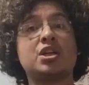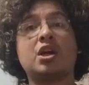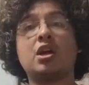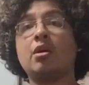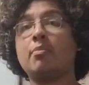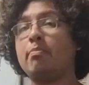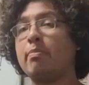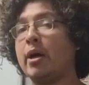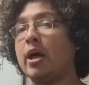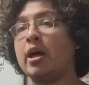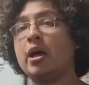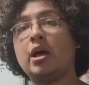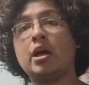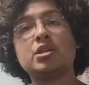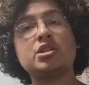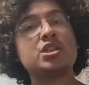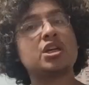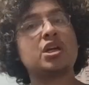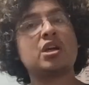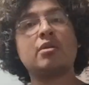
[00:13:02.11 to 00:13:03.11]
ticka,
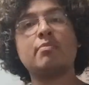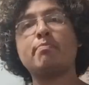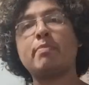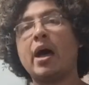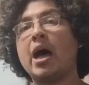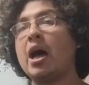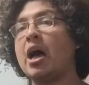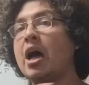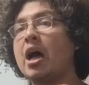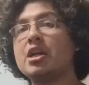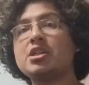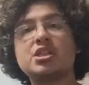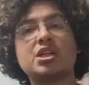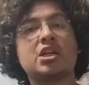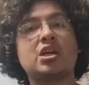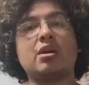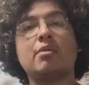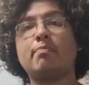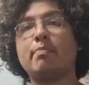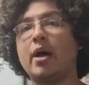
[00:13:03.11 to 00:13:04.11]
ba, ticka, ba,
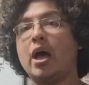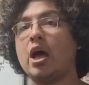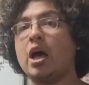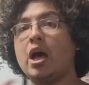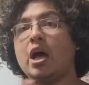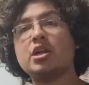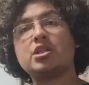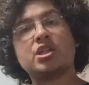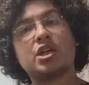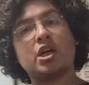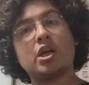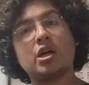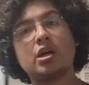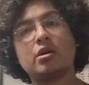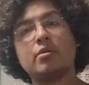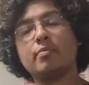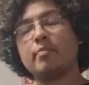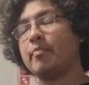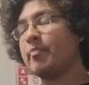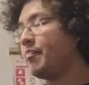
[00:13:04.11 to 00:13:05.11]
ticka, ba,
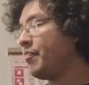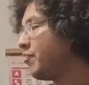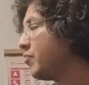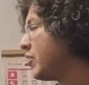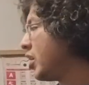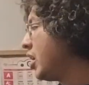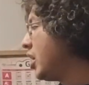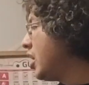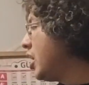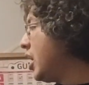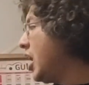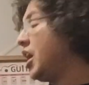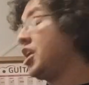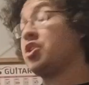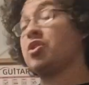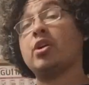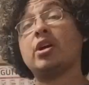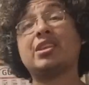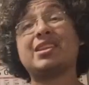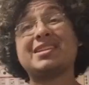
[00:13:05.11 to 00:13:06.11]
ticka. And
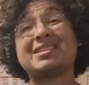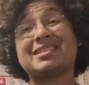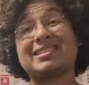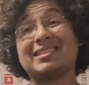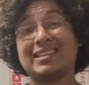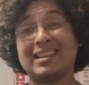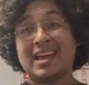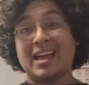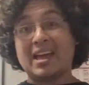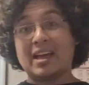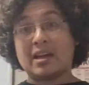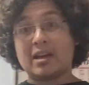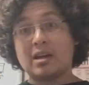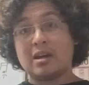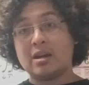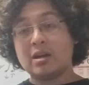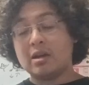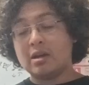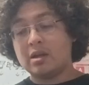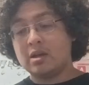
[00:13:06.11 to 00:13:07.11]
during this
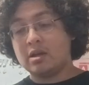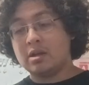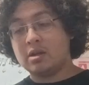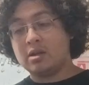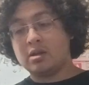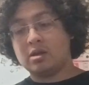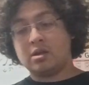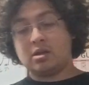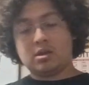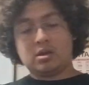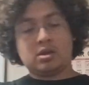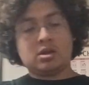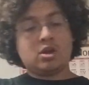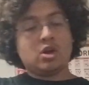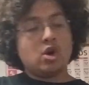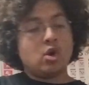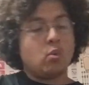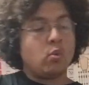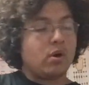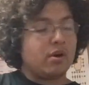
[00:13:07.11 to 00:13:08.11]
lick,
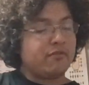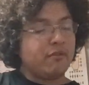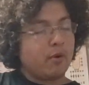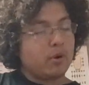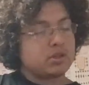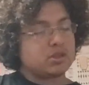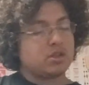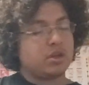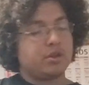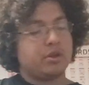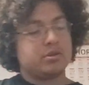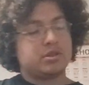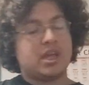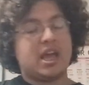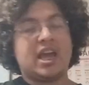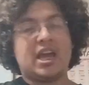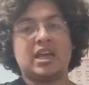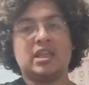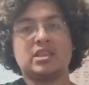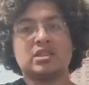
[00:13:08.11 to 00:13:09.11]
we're focused on those
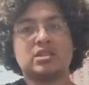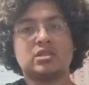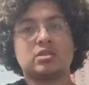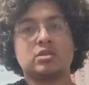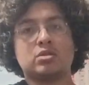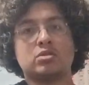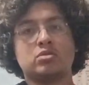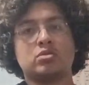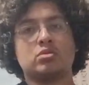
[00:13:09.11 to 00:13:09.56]
8ths.